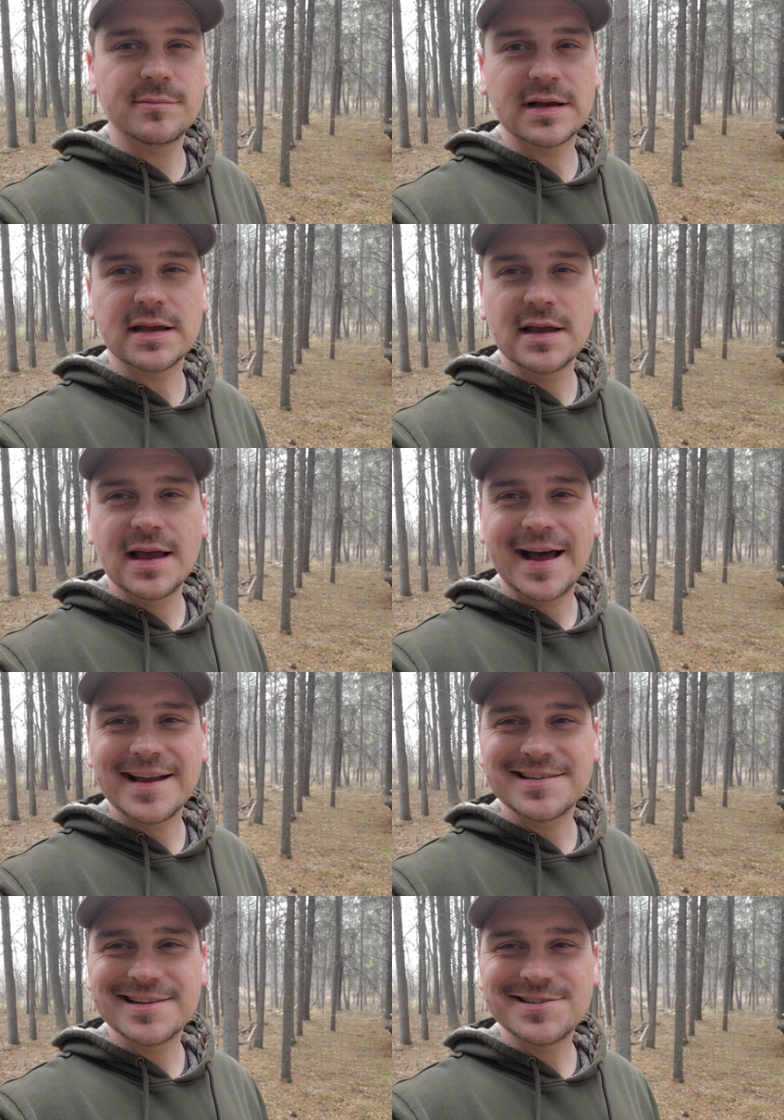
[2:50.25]
But I
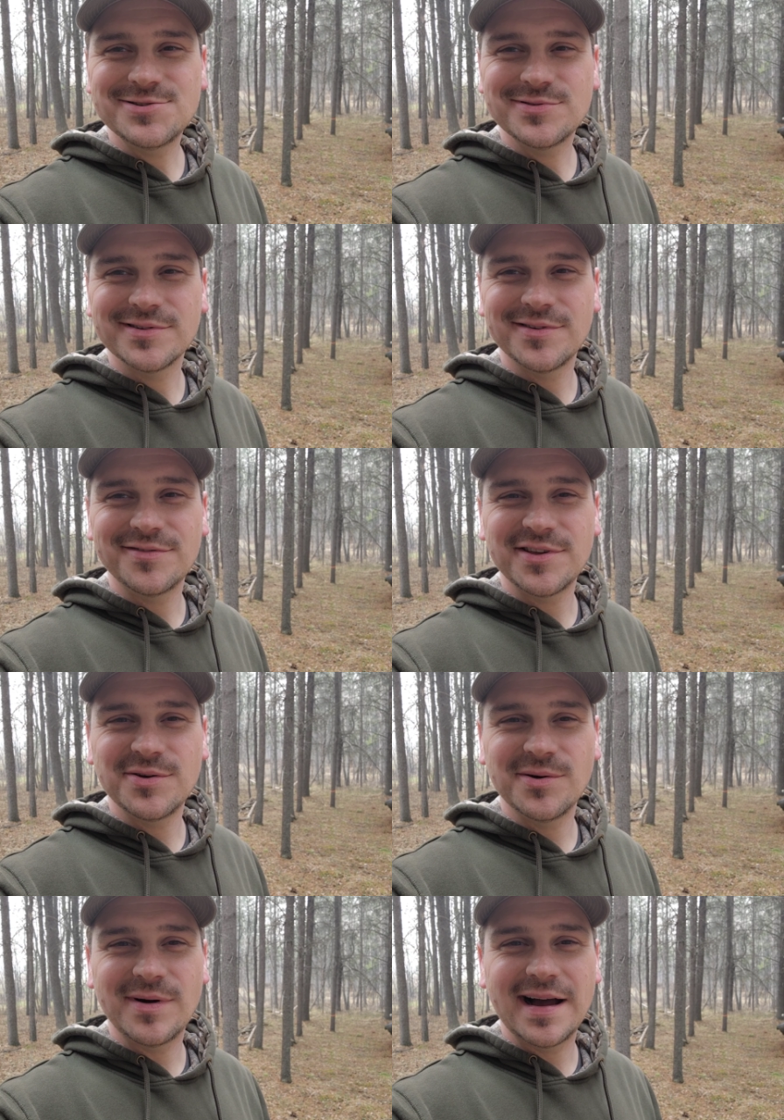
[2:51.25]
did do a
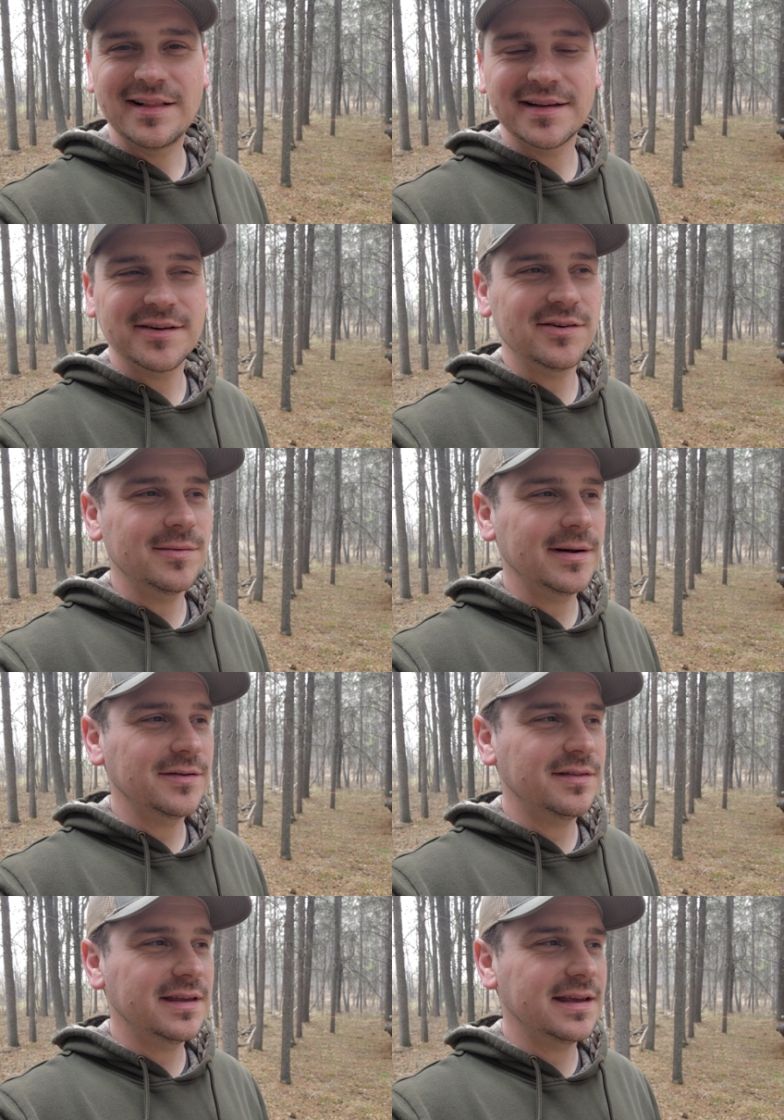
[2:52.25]
review a while ago
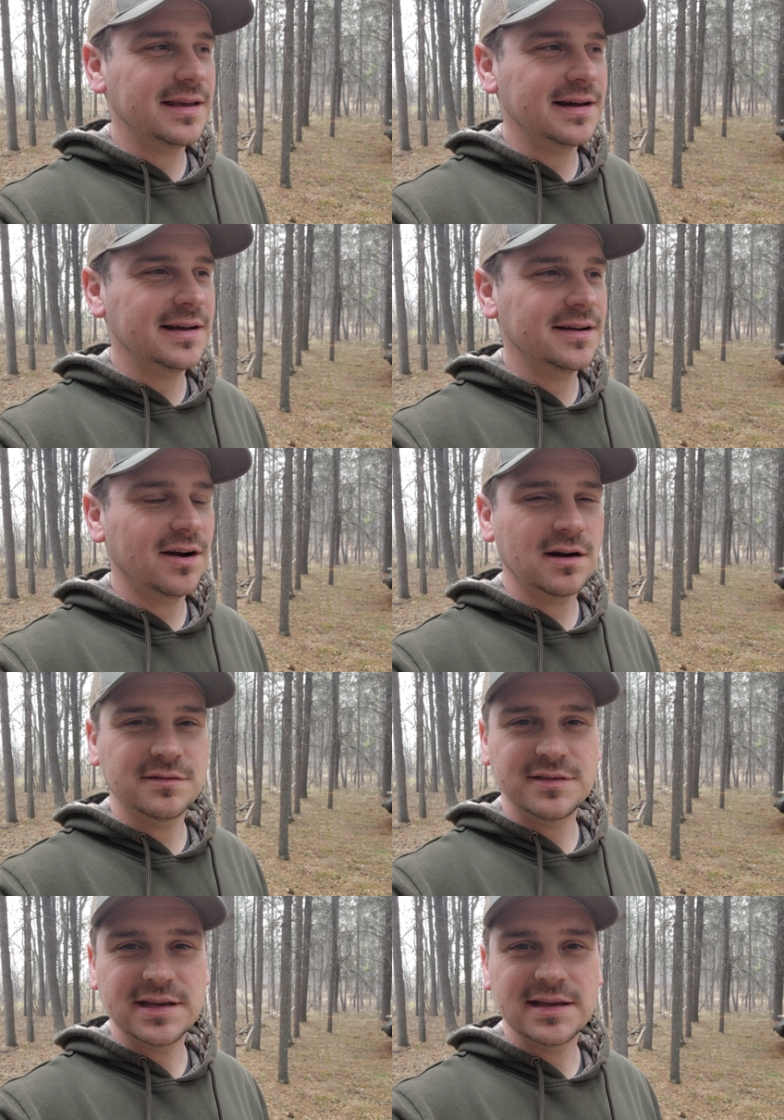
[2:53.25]
about the
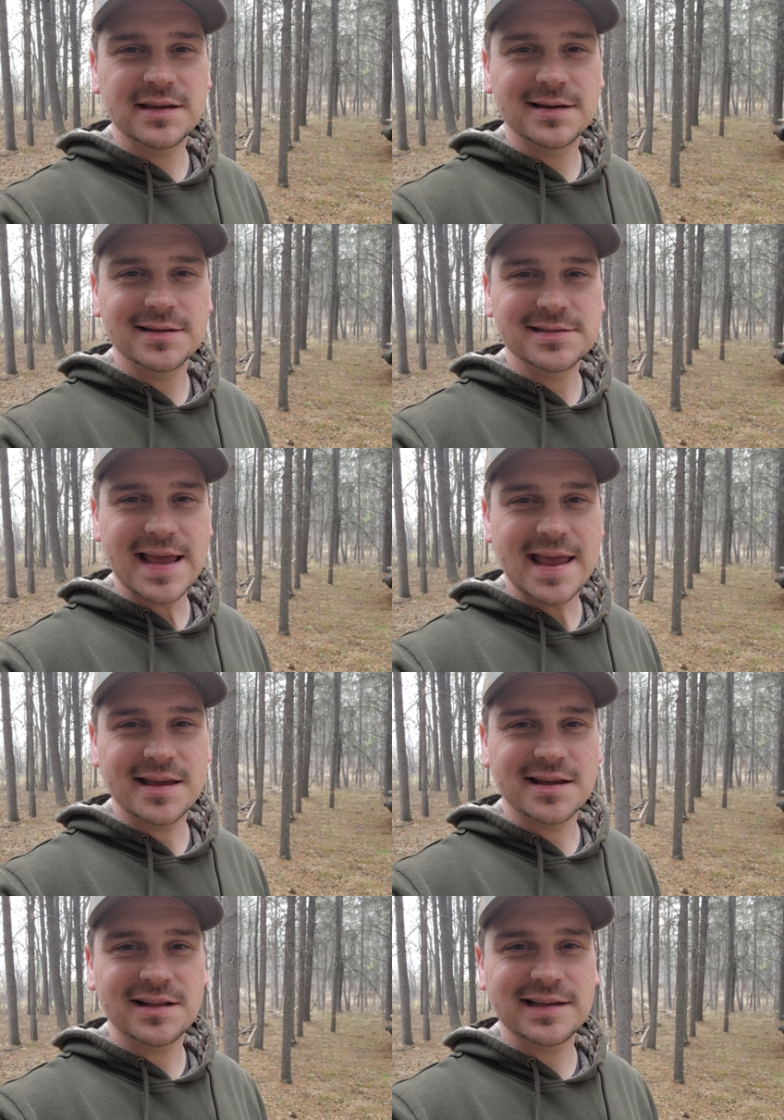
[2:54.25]
RV
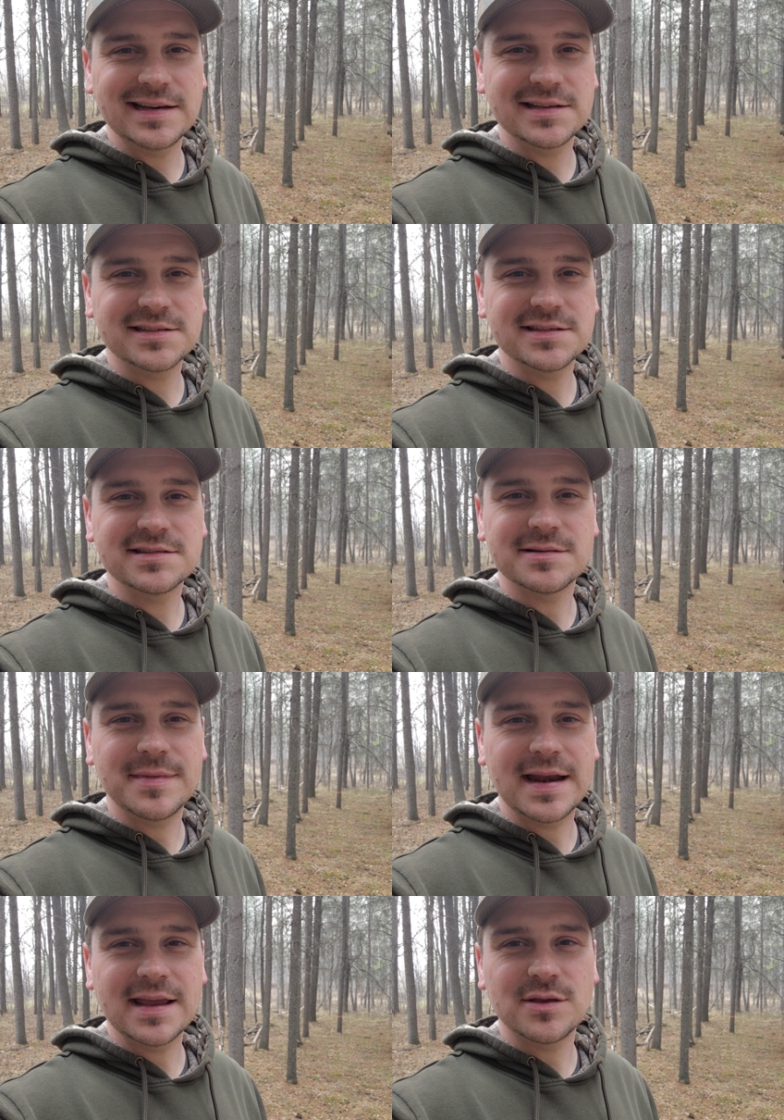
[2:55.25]
tank cleaning system
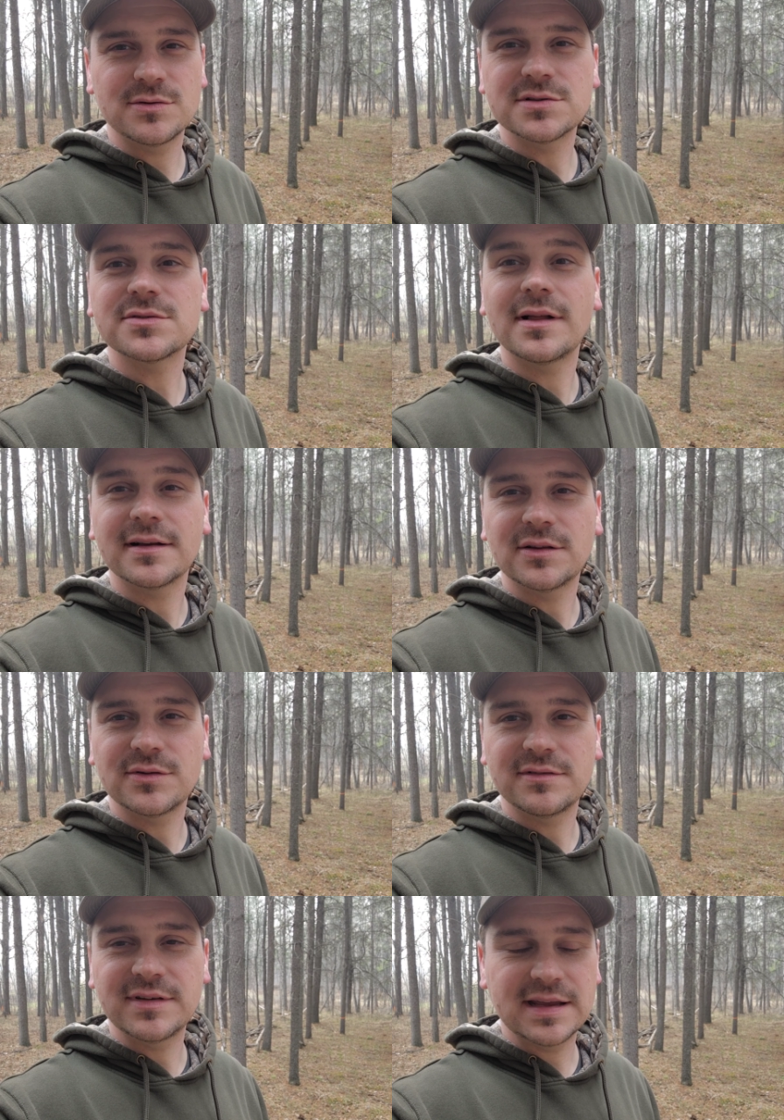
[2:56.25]
that I use, so I'll
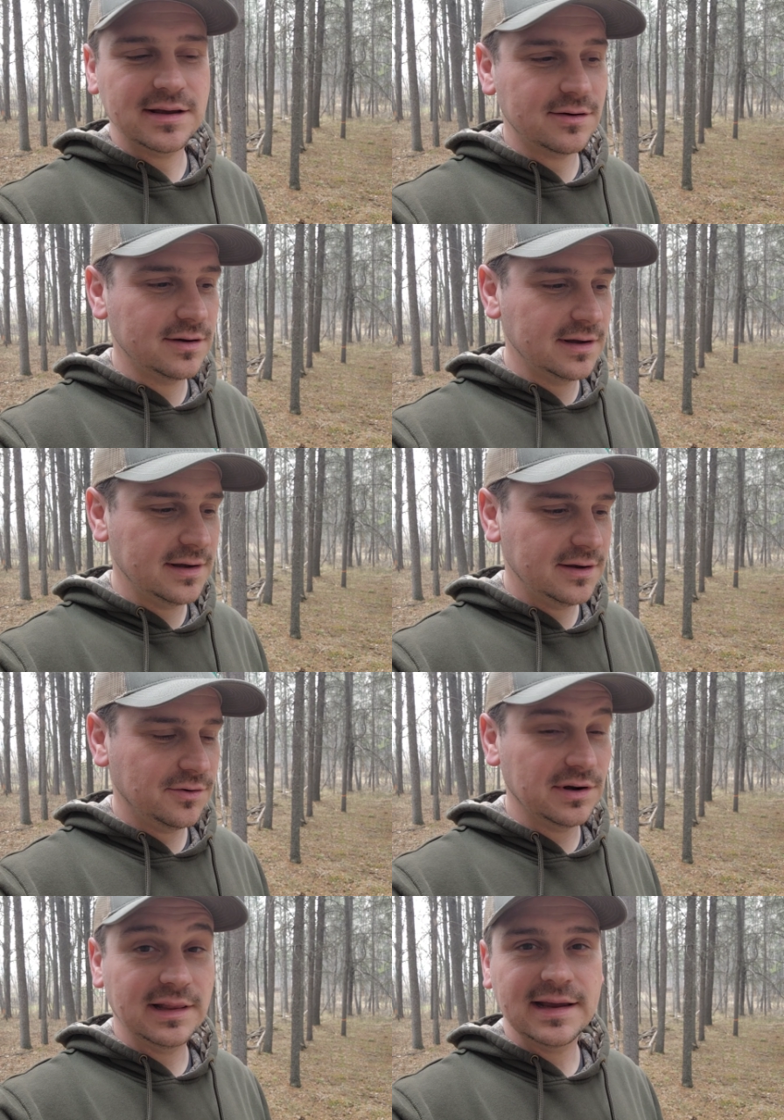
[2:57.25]
include a video
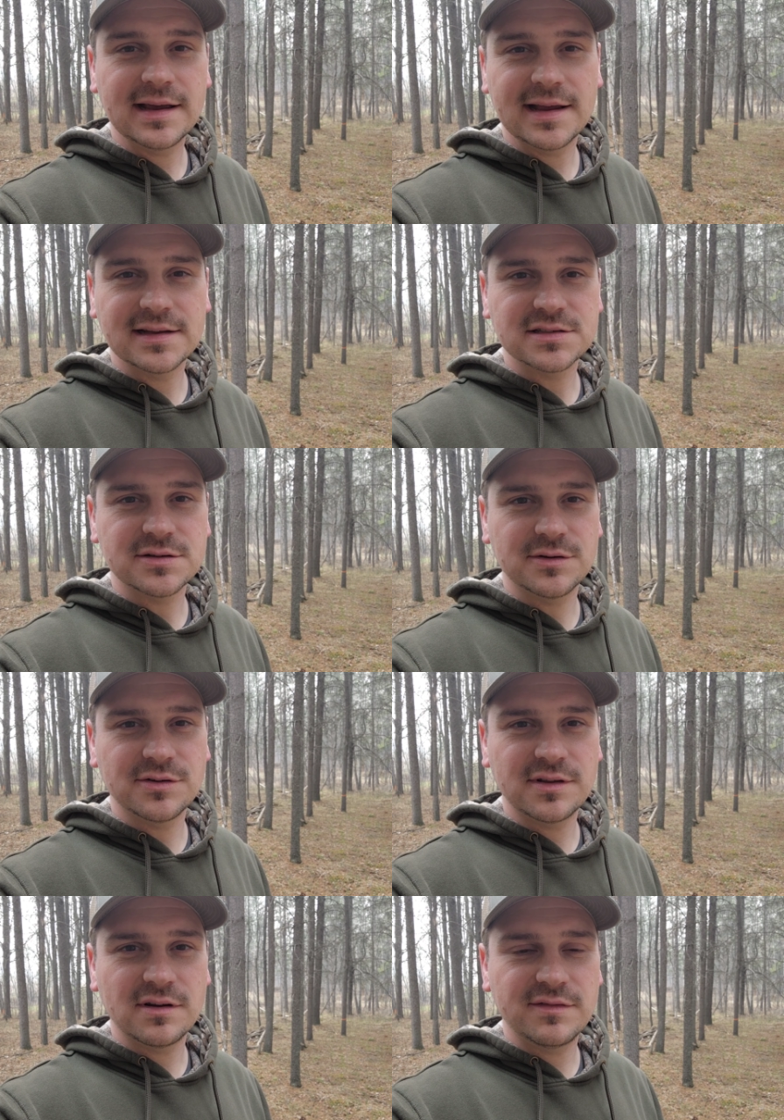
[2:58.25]
or a link, I guess, to an
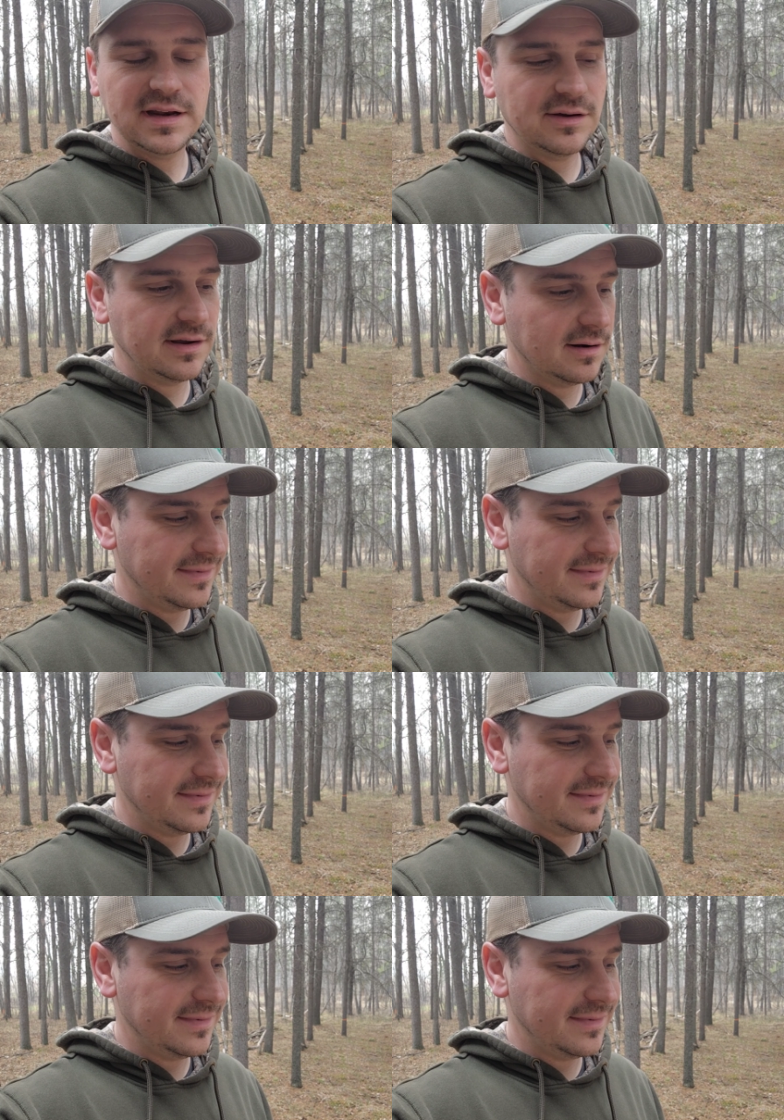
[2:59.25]
earlier video here